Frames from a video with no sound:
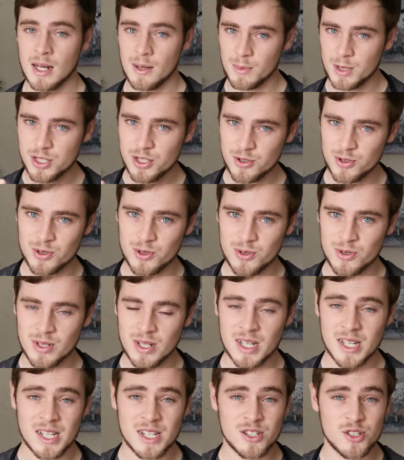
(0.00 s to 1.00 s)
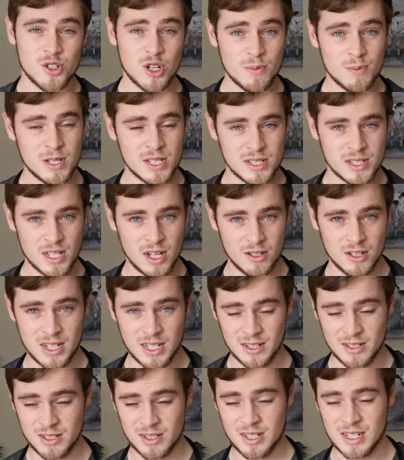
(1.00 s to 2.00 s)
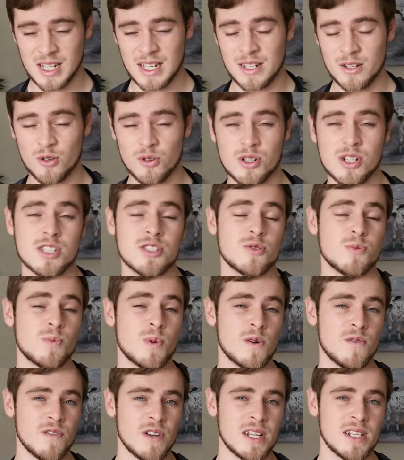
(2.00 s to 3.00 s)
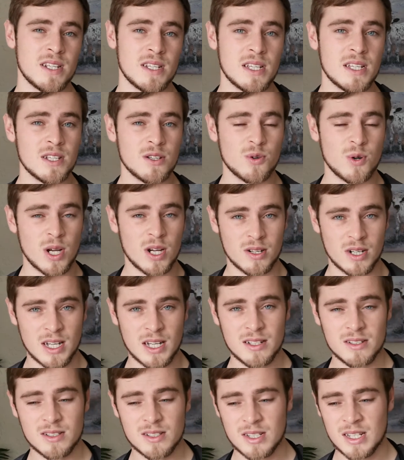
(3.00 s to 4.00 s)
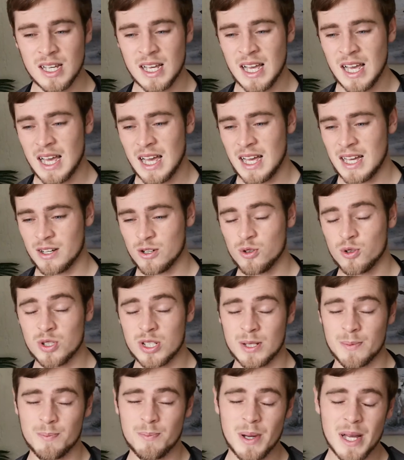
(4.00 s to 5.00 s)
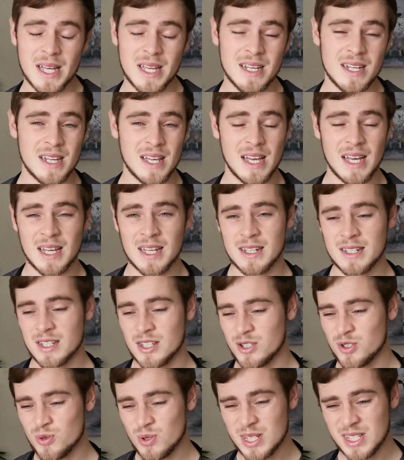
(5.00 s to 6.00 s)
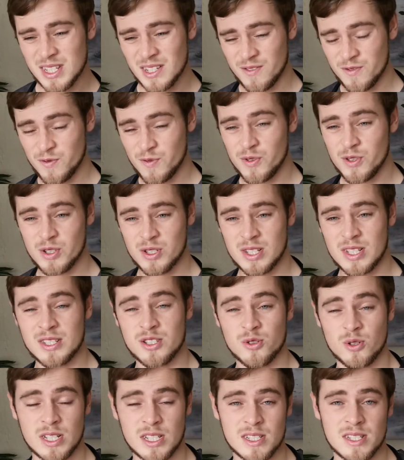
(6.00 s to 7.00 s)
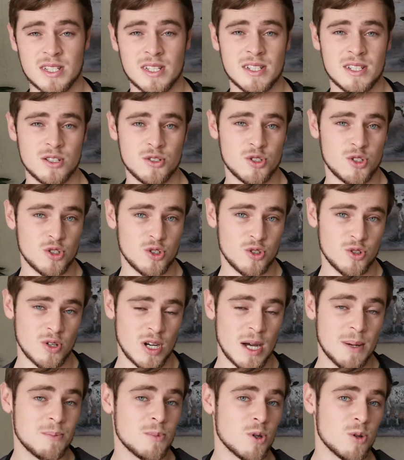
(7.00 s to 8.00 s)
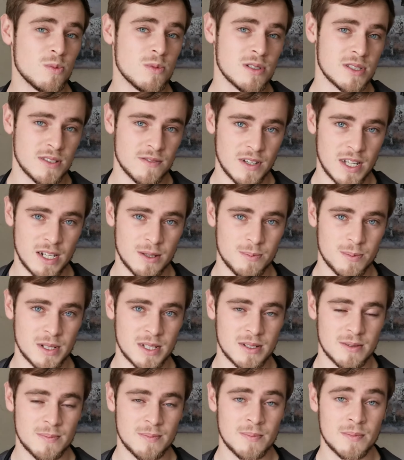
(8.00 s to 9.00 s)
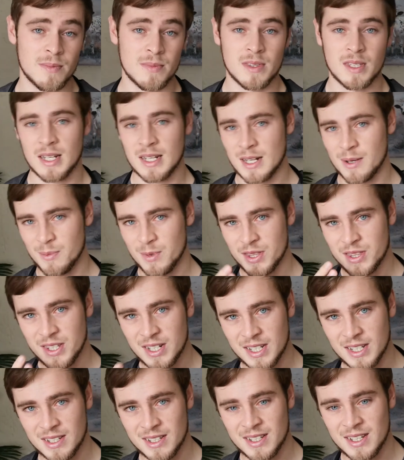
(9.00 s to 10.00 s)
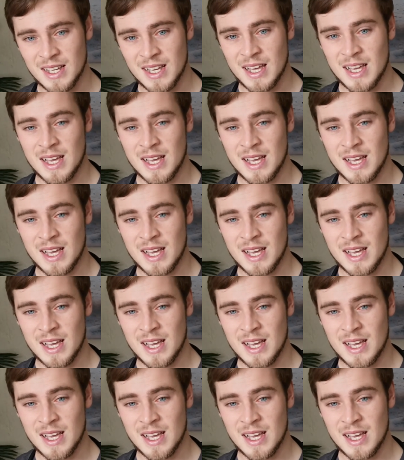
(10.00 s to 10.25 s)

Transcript: Number 2. Trim his toenails in order to prevent ingrowing nails causing pain and twisted foot joints due to abnormal development. Number 3.